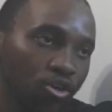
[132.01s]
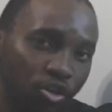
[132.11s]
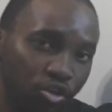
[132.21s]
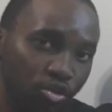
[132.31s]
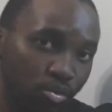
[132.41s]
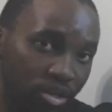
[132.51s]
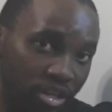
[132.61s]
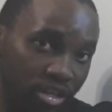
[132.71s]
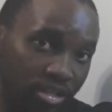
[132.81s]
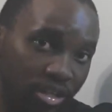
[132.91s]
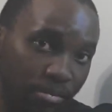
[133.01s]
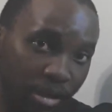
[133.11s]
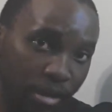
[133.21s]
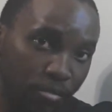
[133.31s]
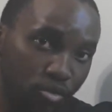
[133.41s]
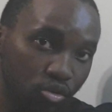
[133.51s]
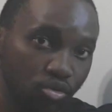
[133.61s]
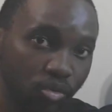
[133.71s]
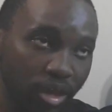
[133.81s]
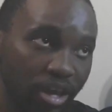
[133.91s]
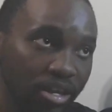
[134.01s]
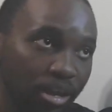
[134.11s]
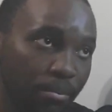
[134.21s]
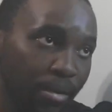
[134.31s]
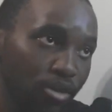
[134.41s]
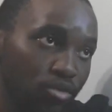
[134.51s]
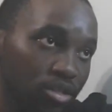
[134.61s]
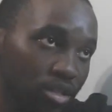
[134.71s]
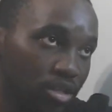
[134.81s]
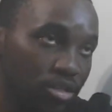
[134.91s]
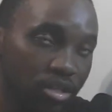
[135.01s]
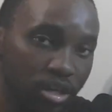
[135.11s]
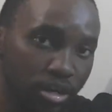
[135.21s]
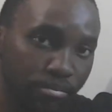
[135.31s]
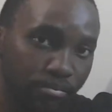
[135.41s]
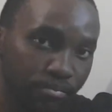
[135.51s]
you would easily be able to do that by using this theorem,